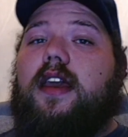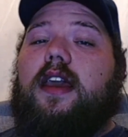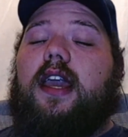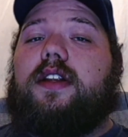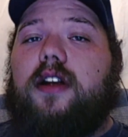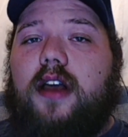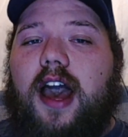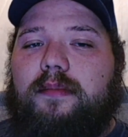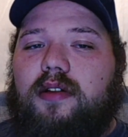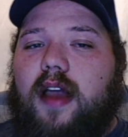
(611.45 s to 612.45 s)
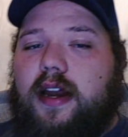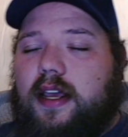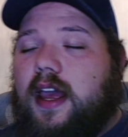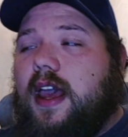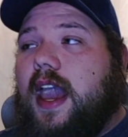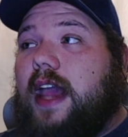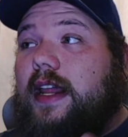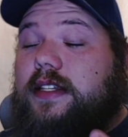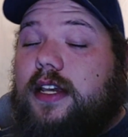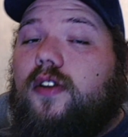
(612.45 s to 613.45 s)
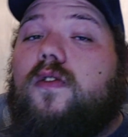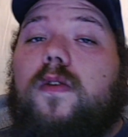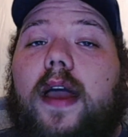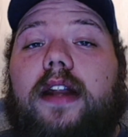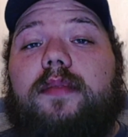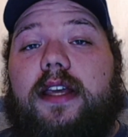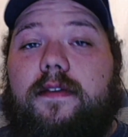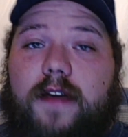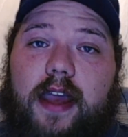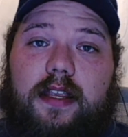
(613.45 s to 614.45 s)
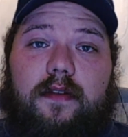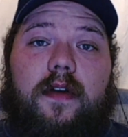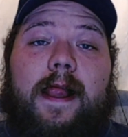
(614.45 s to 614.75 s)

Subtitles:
in your copywriting, and it's incredibly effective.